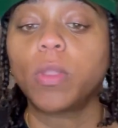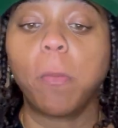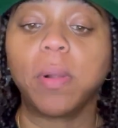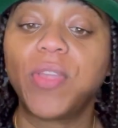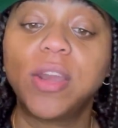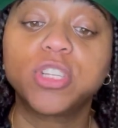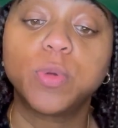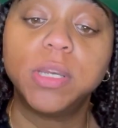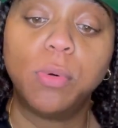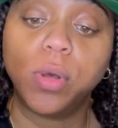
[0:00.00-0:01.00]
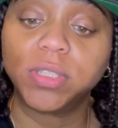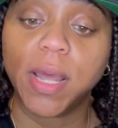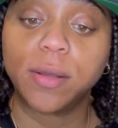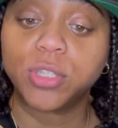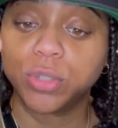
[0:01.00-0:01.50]
But that just really boils
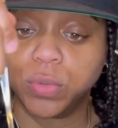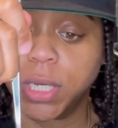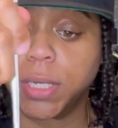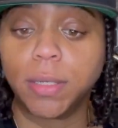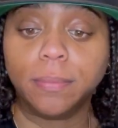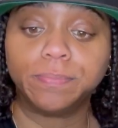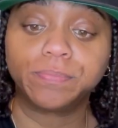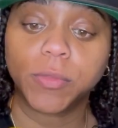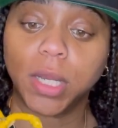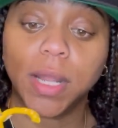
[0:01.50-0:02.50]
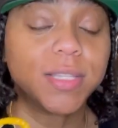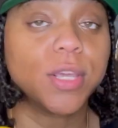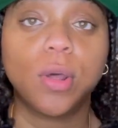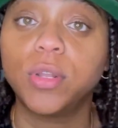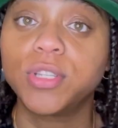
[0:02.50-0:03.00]
down to, let's
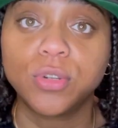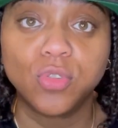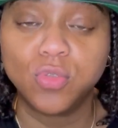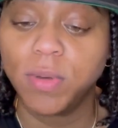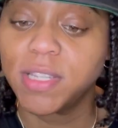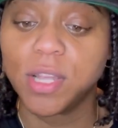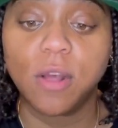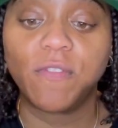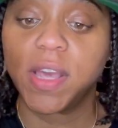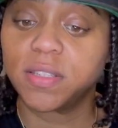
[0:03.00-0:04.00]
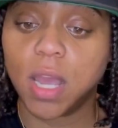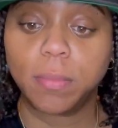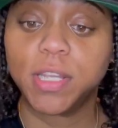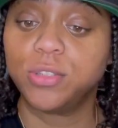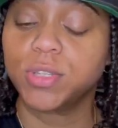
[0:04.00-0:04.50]
get on the Zoom, let's get on
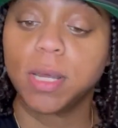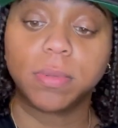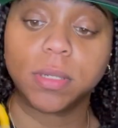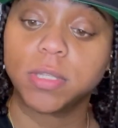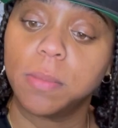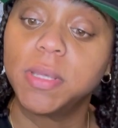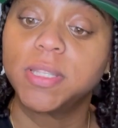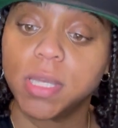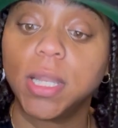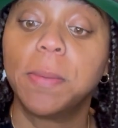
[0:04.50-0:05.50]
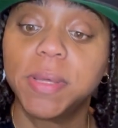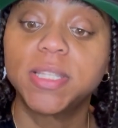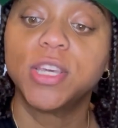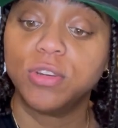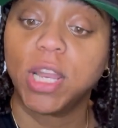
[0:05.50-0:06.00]
FaceTime, let's do something. Let me see
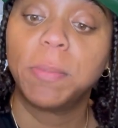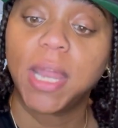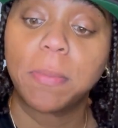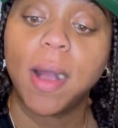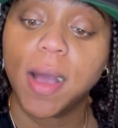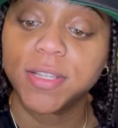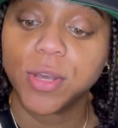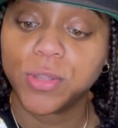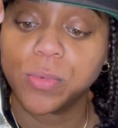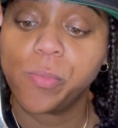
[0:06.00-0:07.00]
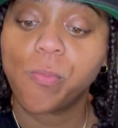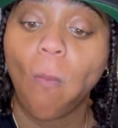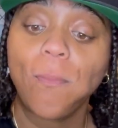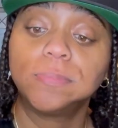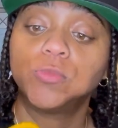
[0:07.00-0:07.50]
you, let me lay my eyes on you,
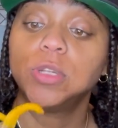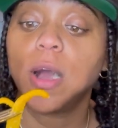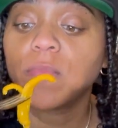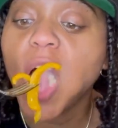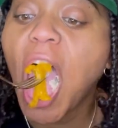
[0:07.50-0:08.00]
you know?